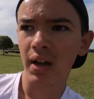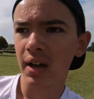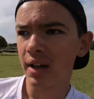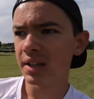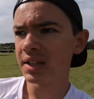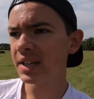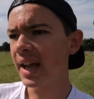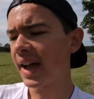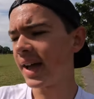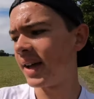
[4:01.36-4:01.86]

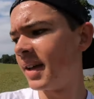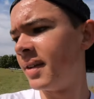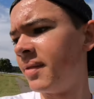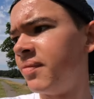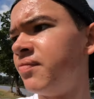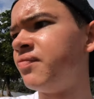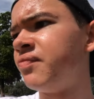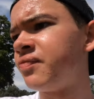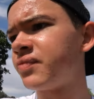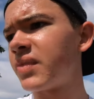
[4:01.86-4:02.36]
And yeah,
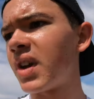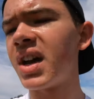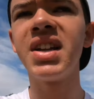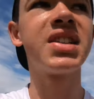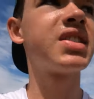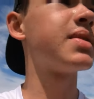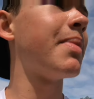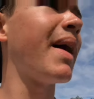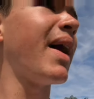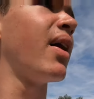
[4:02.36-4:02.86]

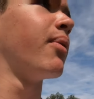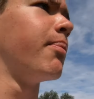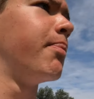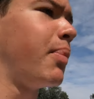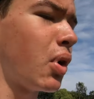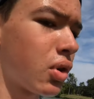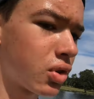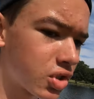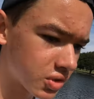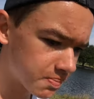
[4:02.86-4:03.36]
it's about
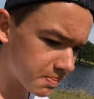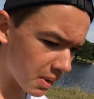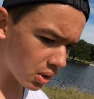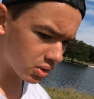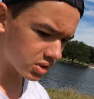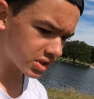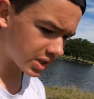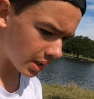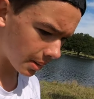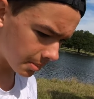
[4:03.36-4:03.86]
just
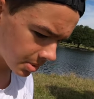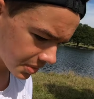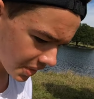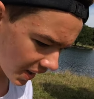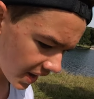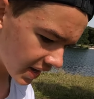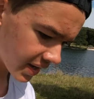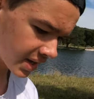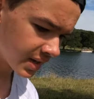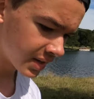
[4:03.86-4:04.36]
building up
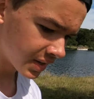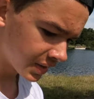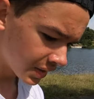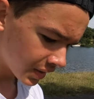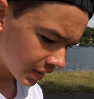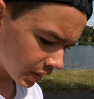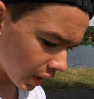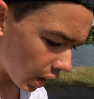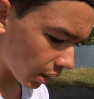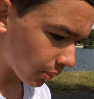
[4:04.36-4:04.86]
that
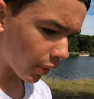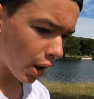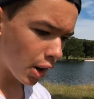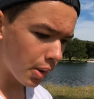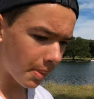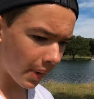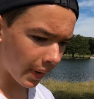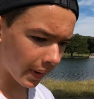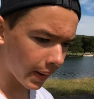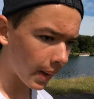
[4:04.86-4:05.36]

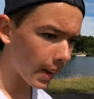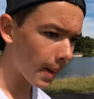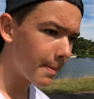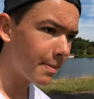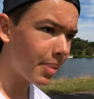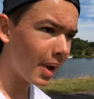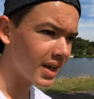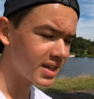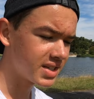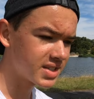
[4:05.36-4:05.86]
aerobic
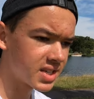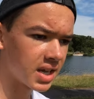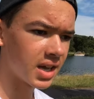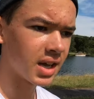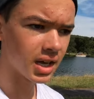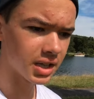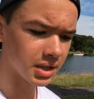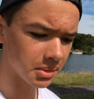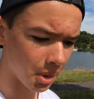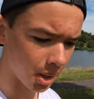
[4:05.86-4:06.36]
base
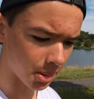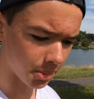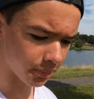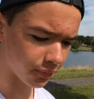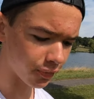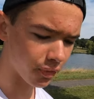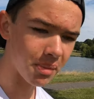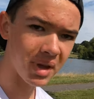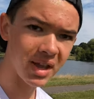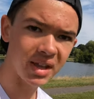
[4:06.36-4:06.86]
at the
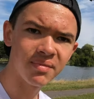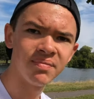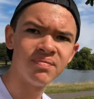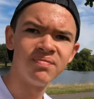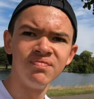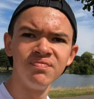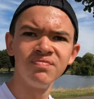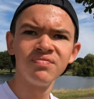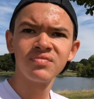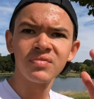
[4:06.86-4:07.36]
moment for me,
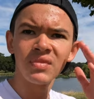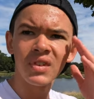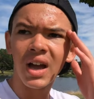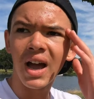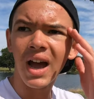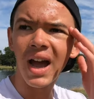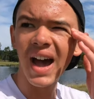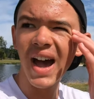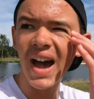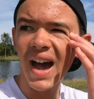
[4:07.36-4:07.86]

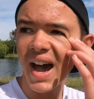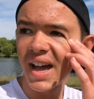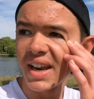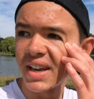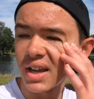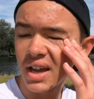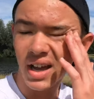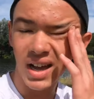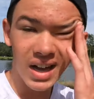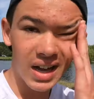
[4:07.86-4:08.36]

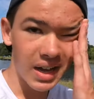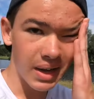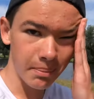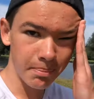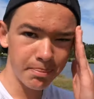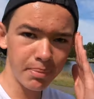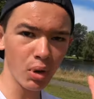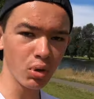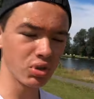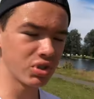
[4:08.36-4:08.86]
and
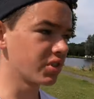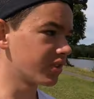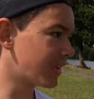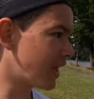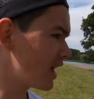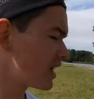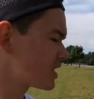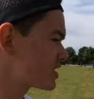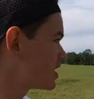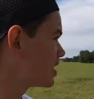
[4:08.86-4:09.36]
building
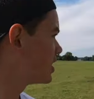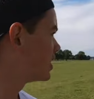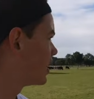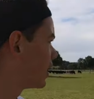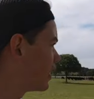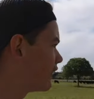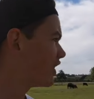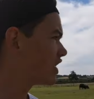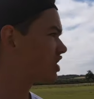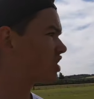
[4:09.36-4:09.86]
that to
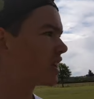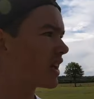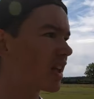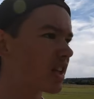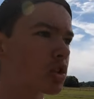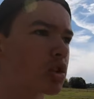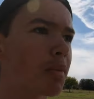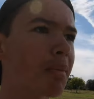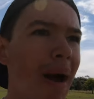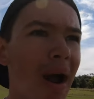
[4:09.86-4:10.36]
eventually
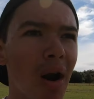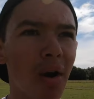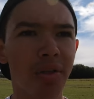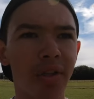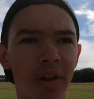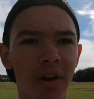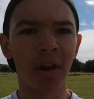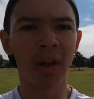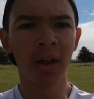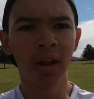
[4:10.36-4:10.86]
get to a
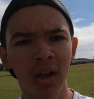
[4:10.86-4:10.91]
marathon.